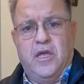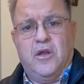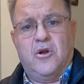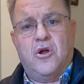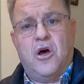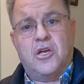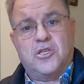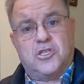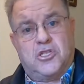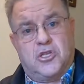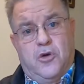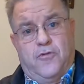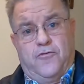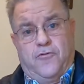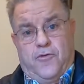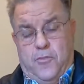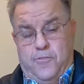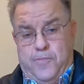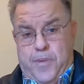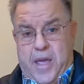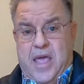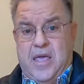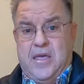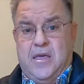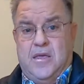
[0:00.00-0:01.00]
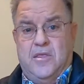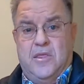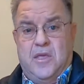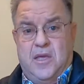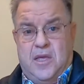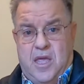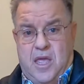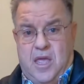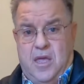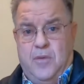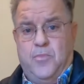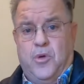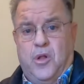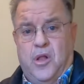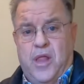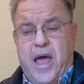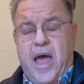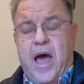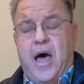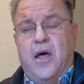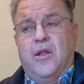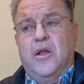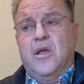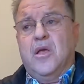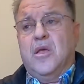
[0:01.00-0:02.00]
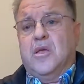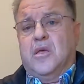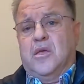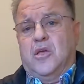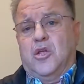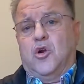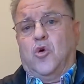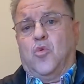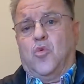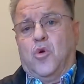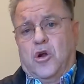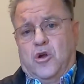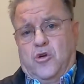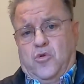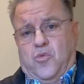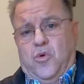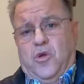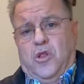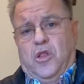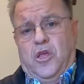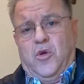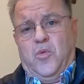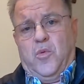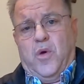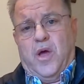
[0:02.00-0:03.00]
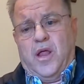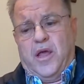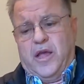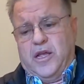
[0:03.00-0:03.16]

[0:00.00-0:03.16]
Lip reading: And also for paying the cable out, it'll work really well.